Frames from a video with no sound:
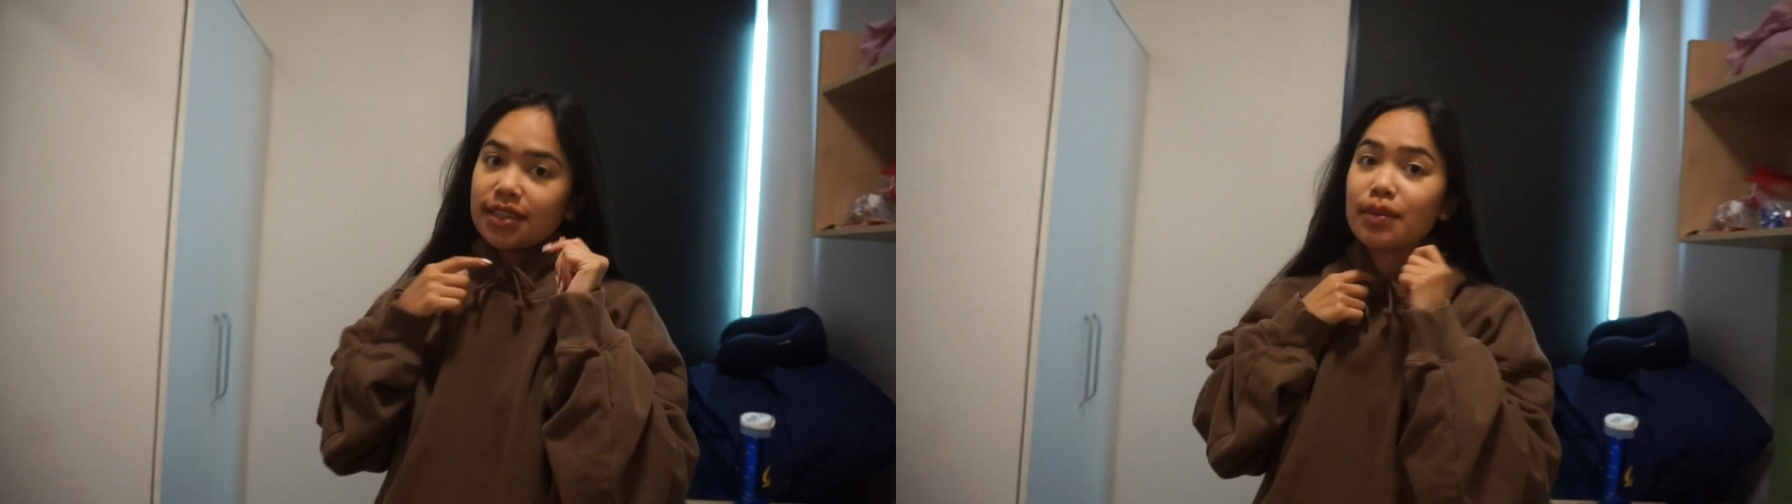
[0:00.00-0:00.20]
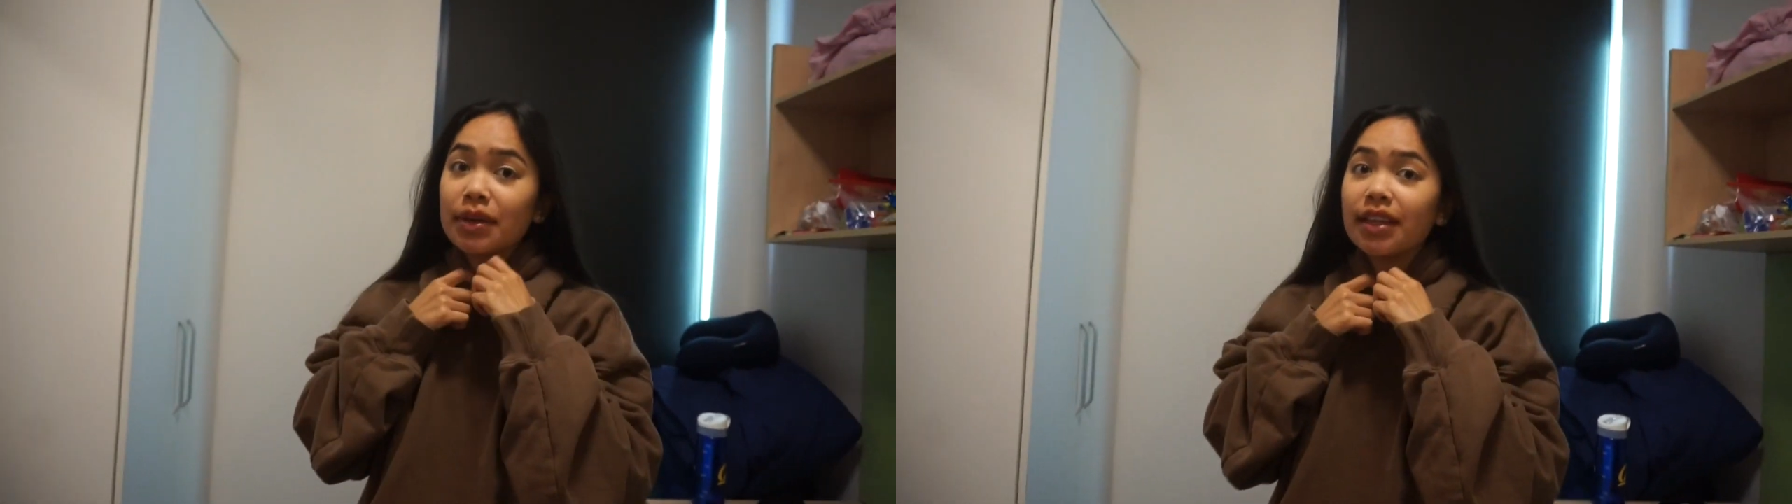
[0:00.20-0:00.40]

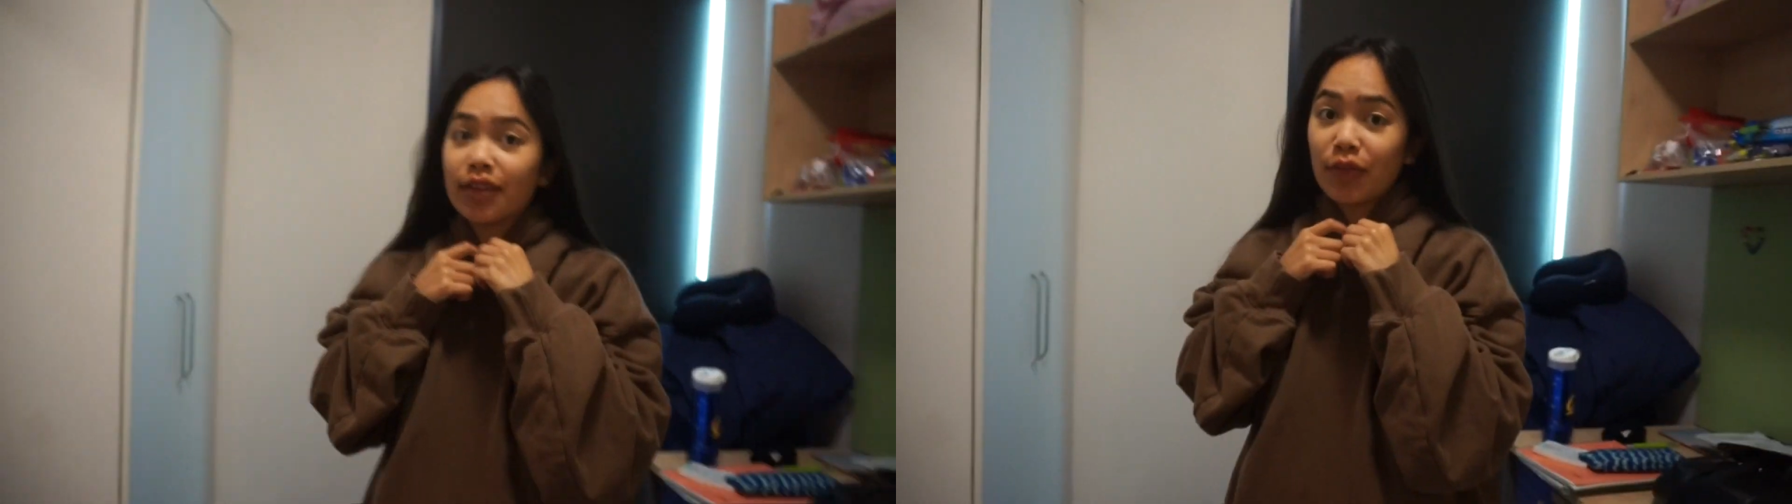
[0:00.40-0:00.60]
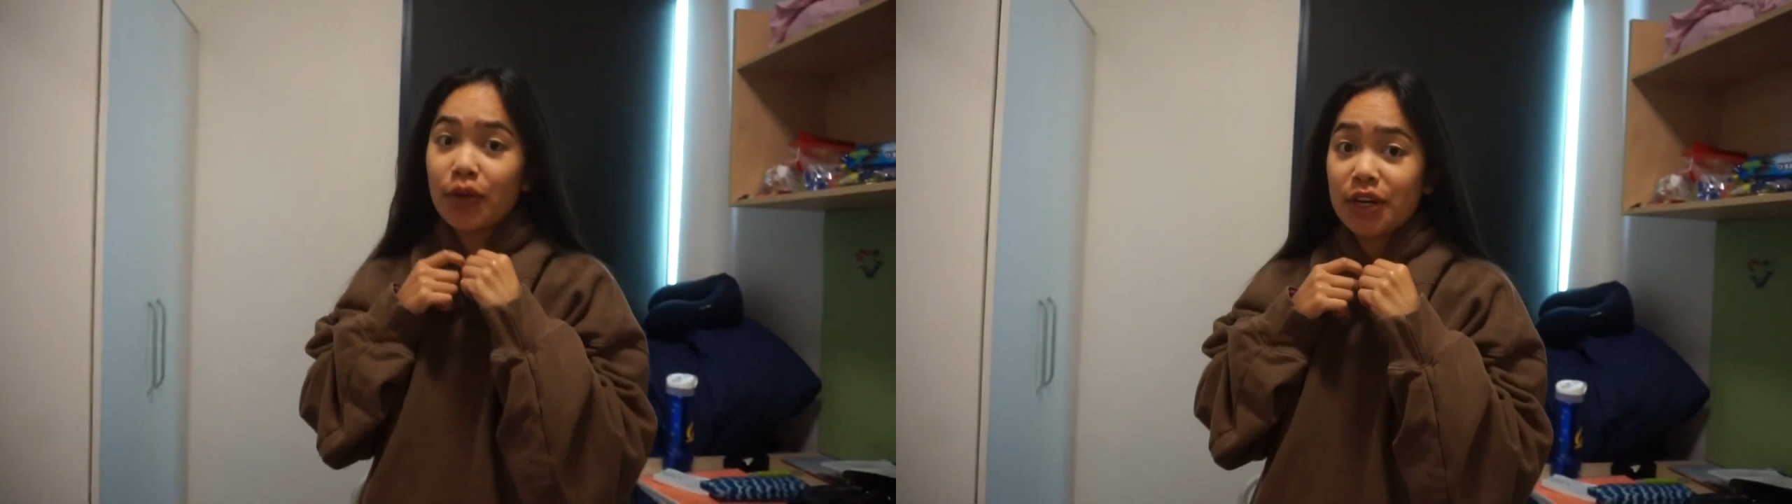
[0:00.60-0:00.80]
it's gonna be
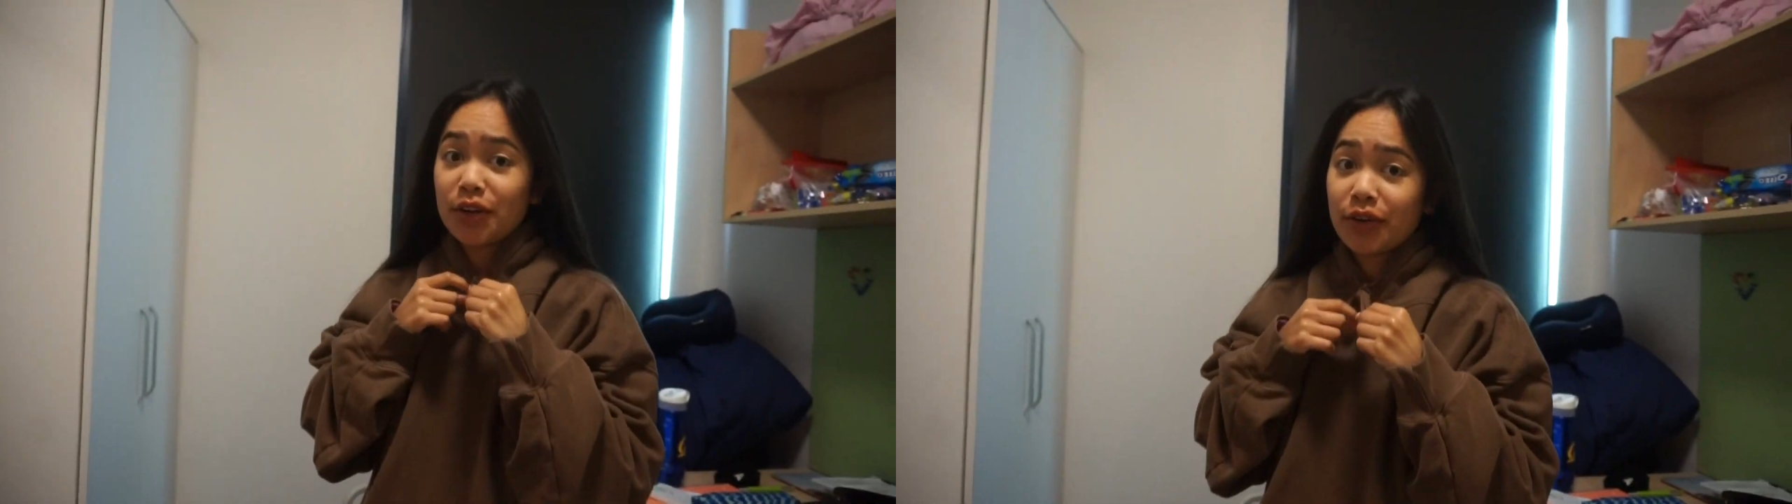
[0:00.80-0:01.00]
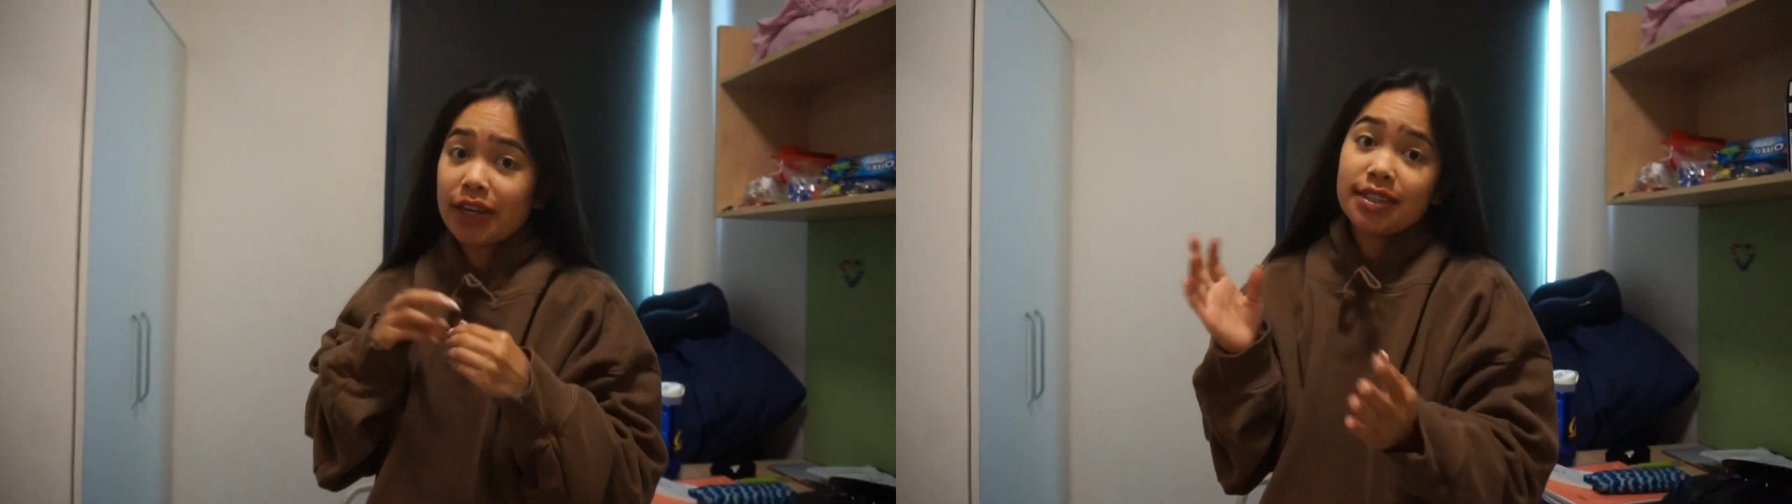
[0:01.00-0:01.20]
like forty
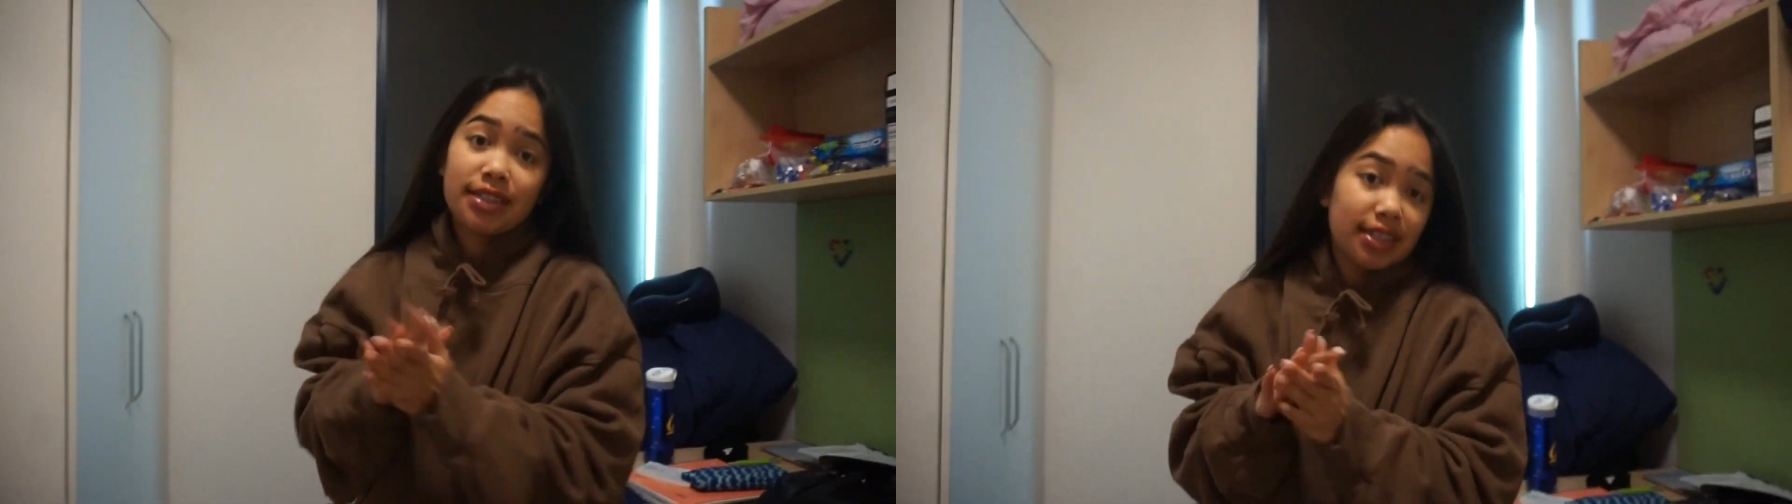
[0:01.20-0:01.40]
degrees.